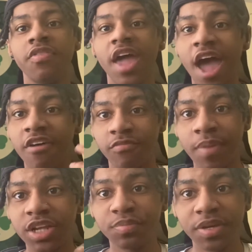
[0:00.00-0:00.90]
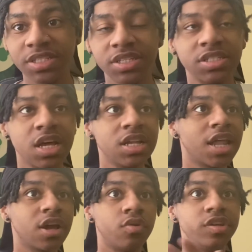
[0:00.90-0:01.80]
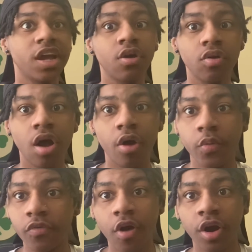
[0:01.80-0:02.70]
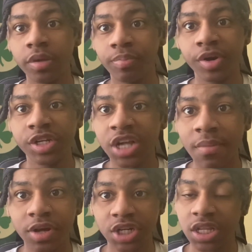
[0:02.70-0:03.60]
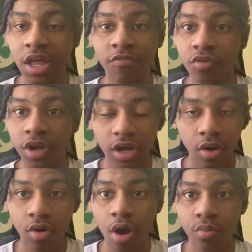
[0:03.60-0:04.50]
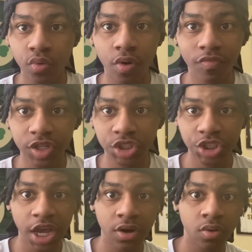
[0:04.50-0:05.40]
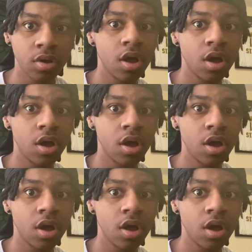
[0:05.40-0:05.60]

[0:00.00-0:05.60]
They have bench pieces like Onyeka Okongwu. I've already preached how much I love Onyeka Okongwu on this channel.